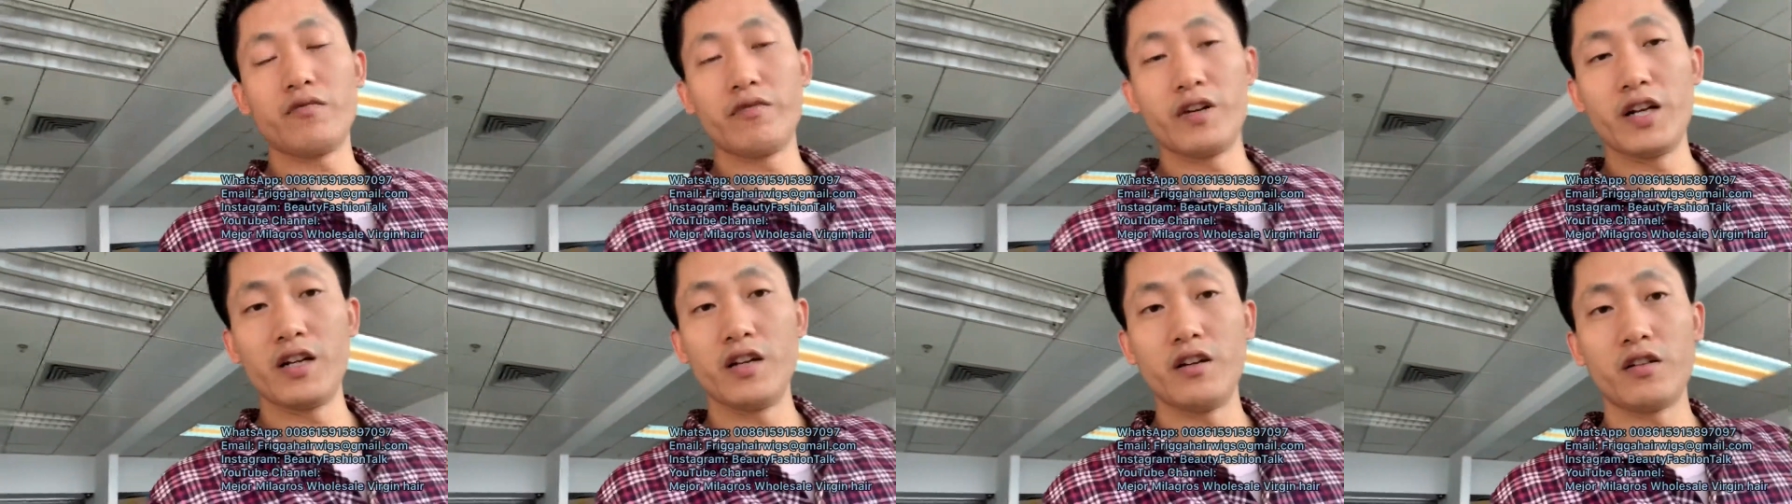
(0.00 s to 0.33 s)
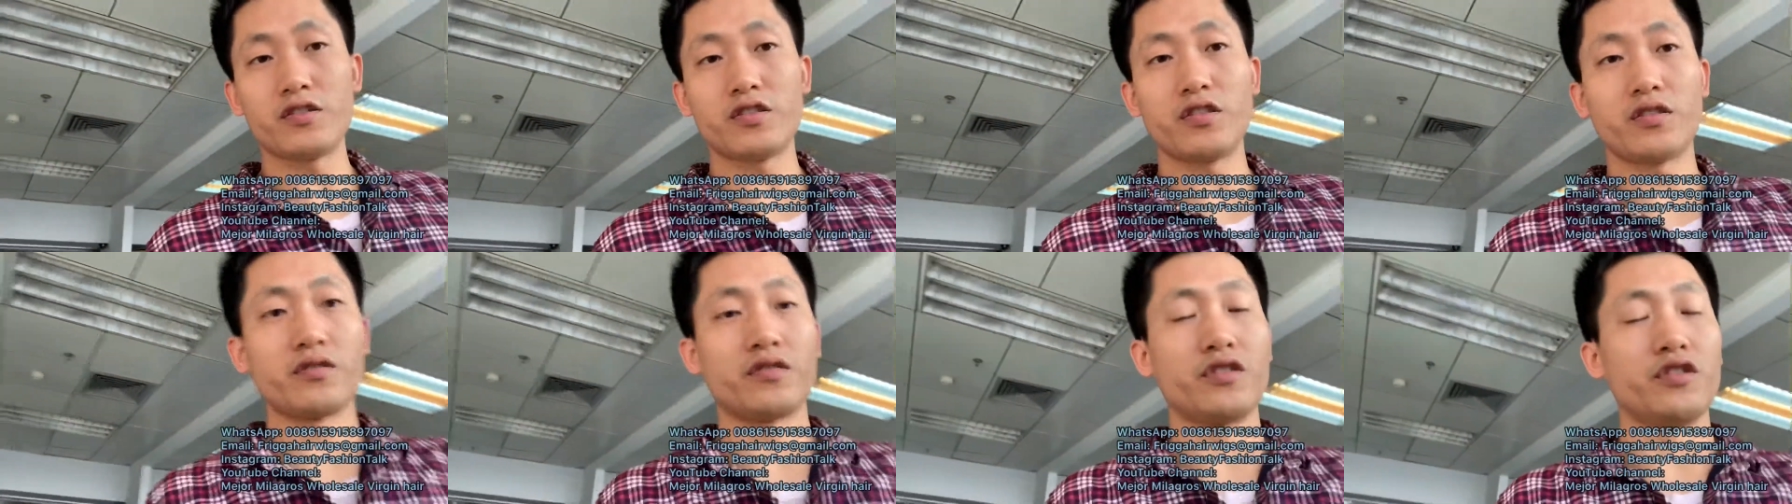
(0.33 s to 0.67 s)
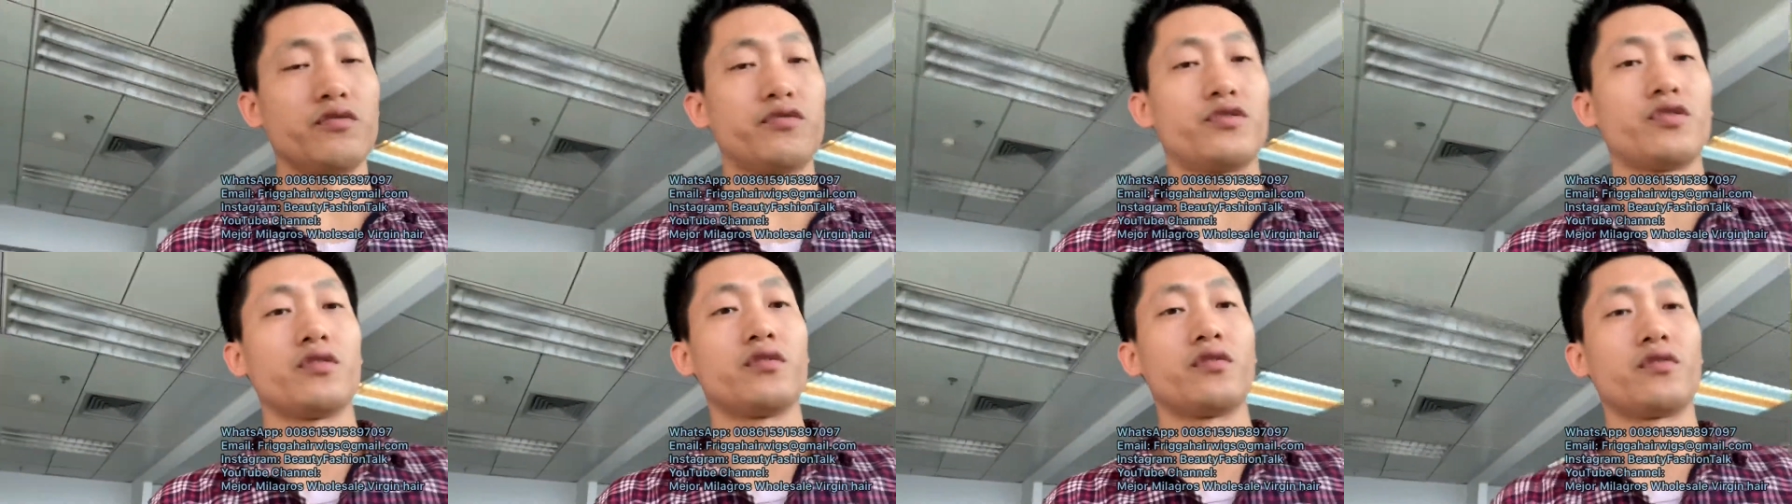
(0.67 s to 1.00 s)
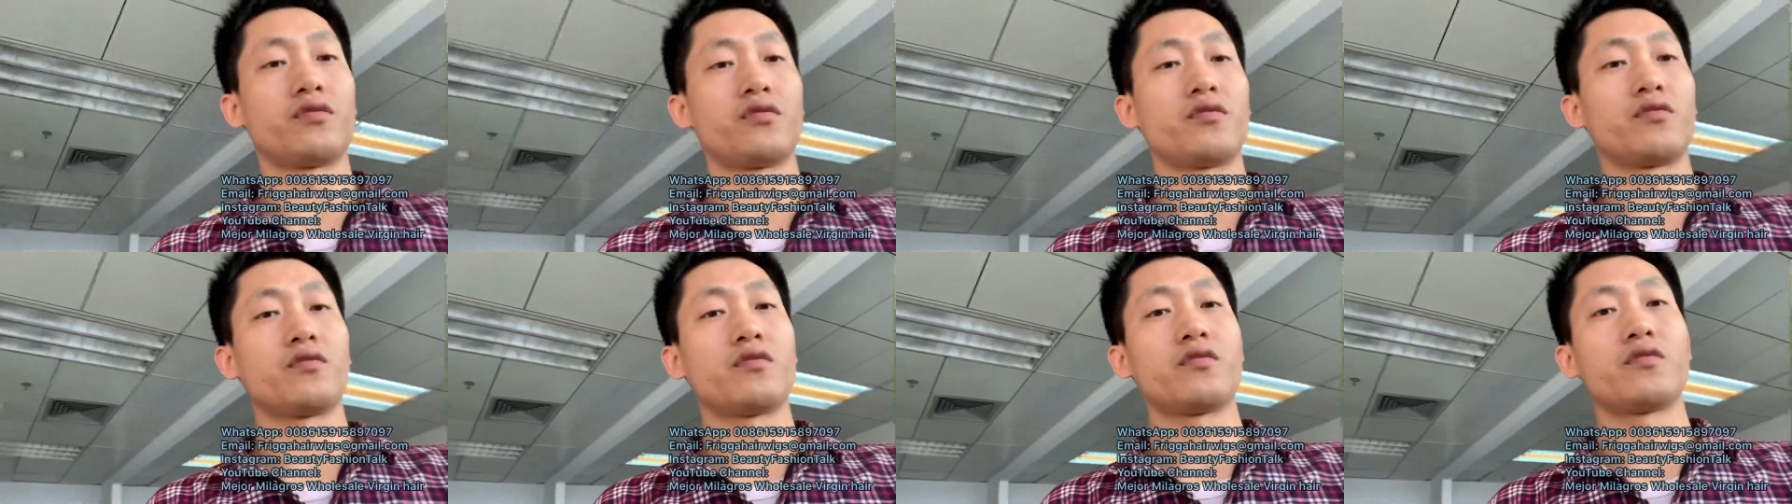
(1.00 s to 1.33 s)
videos on YouTube.
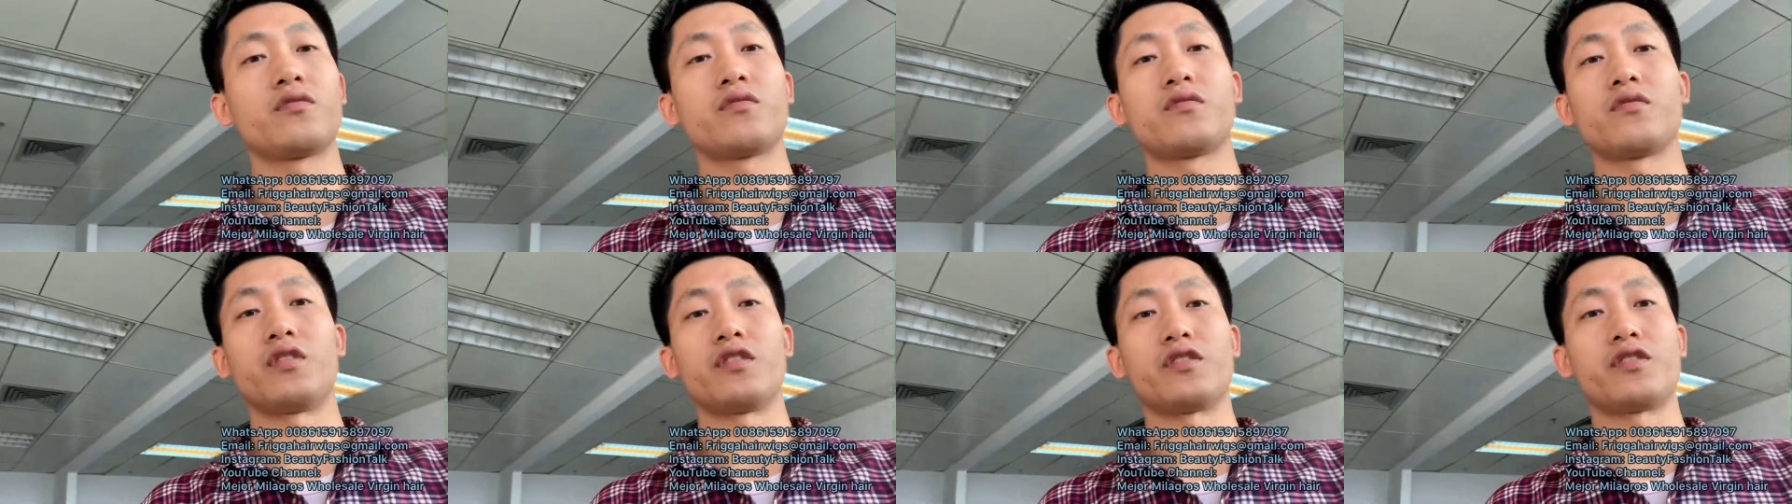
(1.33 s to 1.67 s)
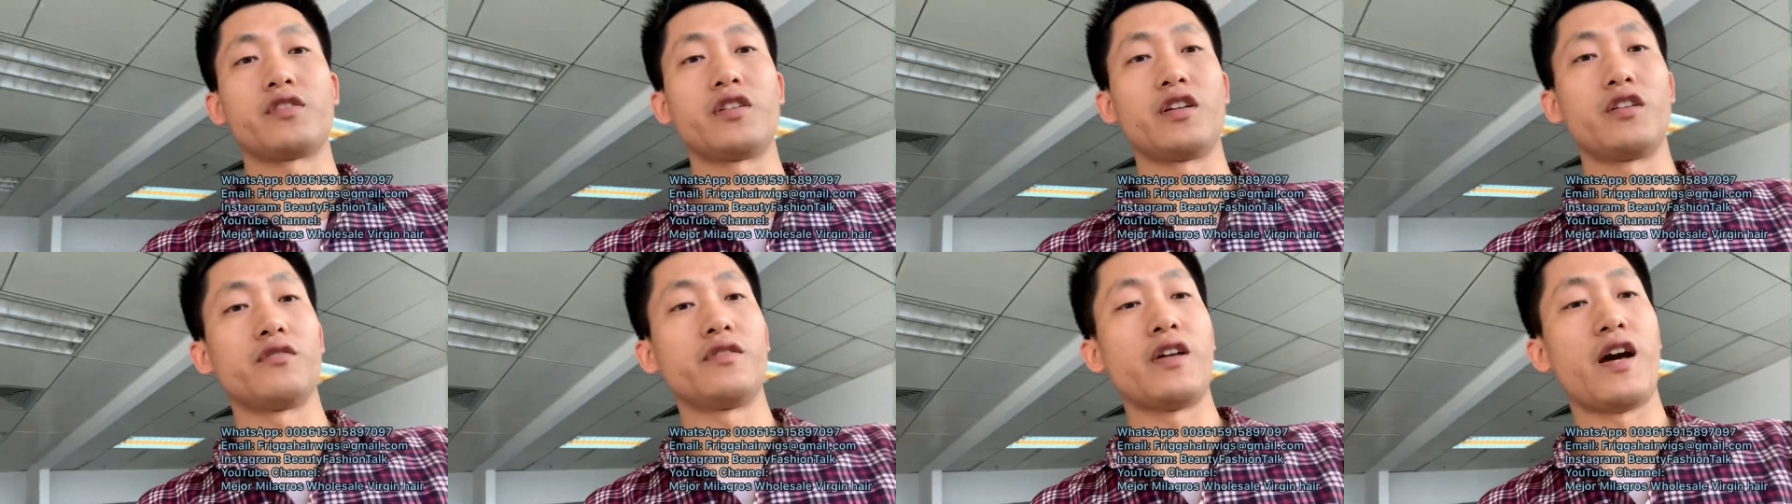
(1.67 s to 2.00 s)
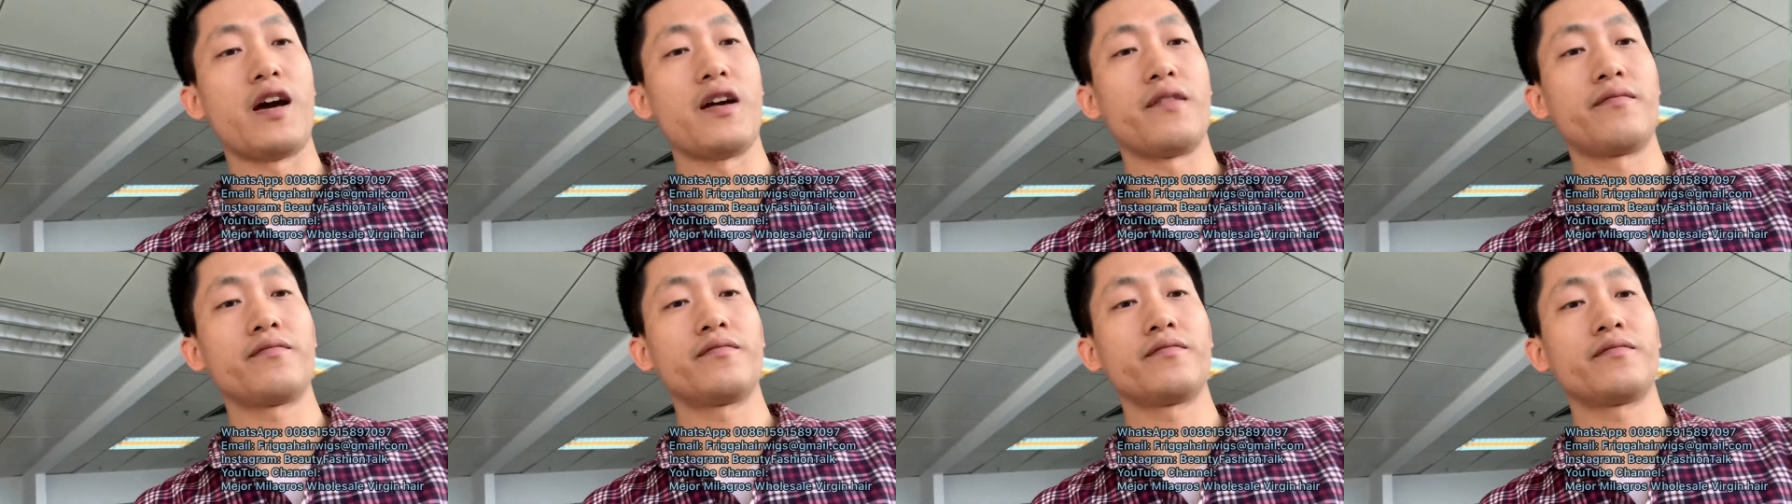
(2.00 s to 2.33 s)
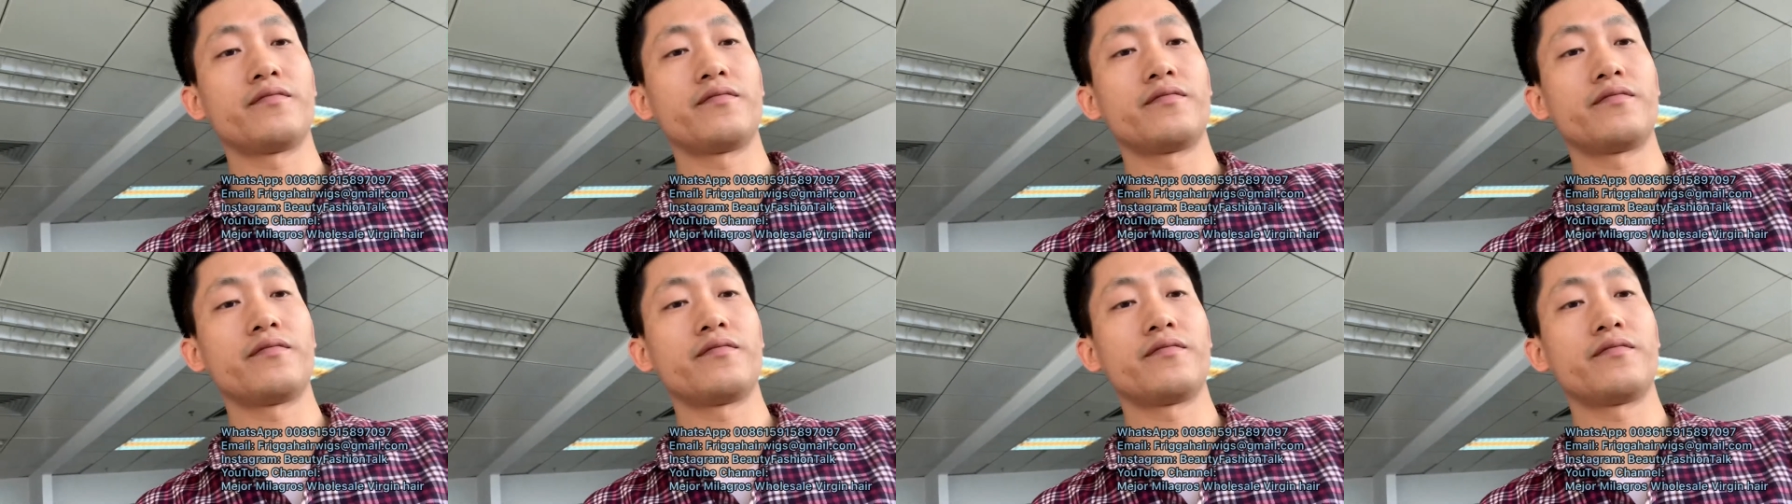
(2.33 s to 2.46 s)
But see you then.